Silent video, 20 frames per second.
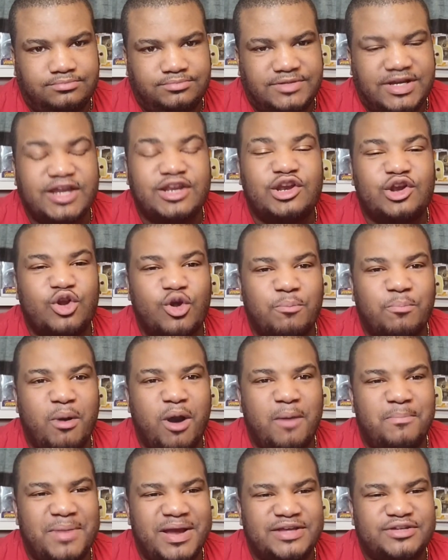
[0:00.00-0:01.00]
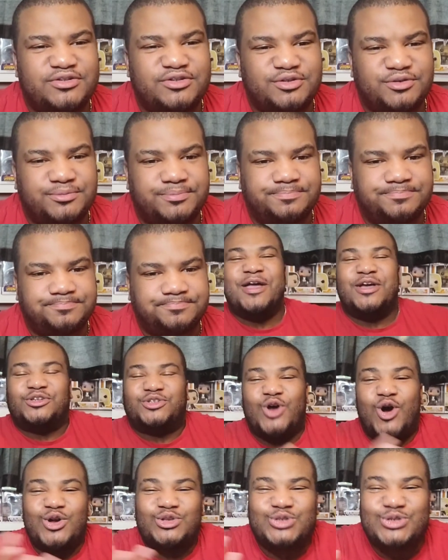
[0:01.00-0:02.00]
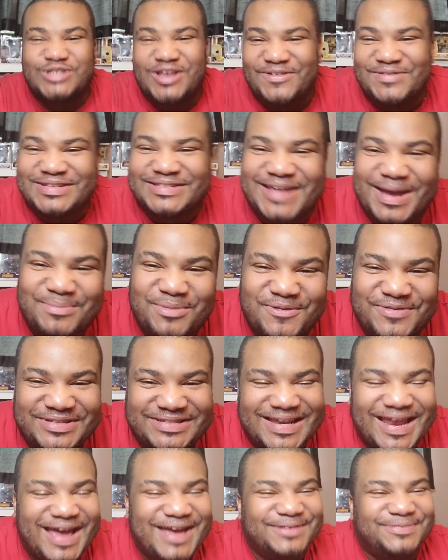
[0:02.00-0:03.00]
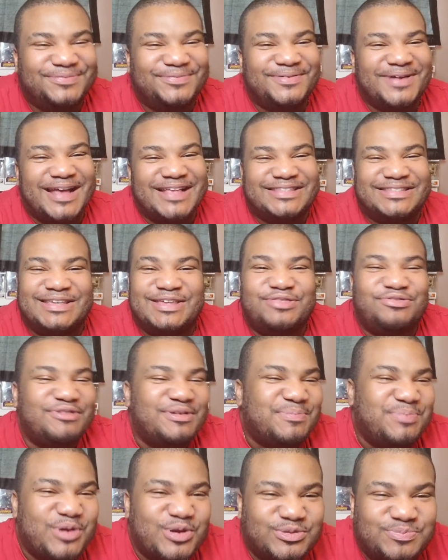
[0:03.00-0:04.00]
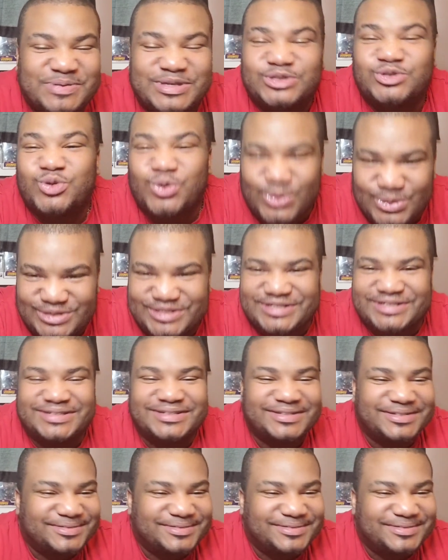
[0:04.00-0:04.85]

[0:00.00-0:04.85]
They're going to lobotomize you. So R two's having the time of his life and C three P O has been tortured.